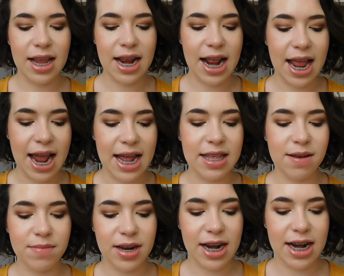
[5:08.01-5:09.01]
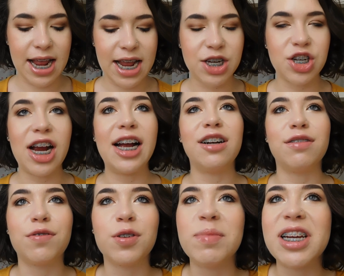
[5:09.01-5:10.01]
and I had them in a
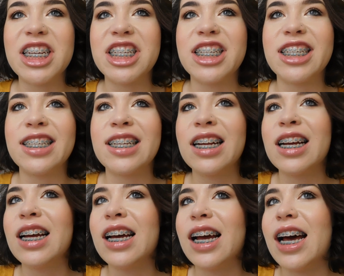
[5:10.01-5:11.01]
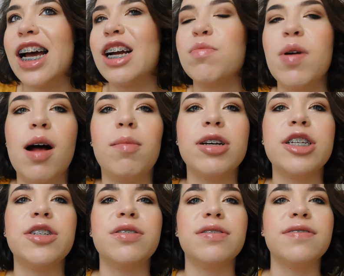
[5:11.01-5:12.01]
triangle formation. I could probably
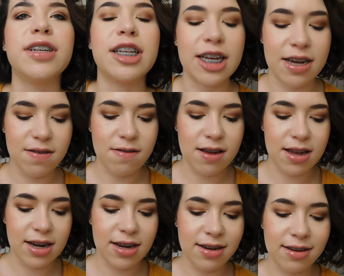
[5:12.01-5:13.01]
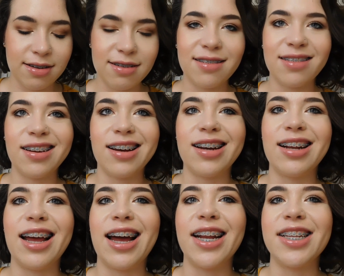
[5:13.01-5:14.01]
do a video on on
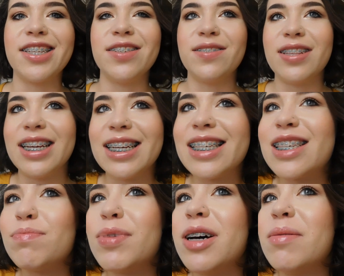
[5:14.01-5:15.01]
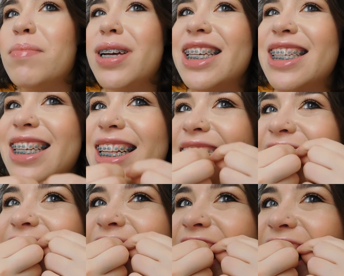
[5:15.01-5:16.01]
how to do these, but
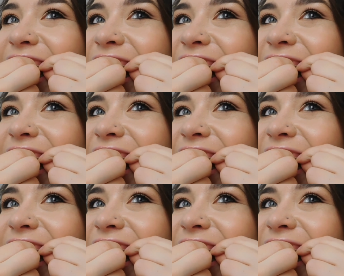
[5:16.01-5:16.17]
basically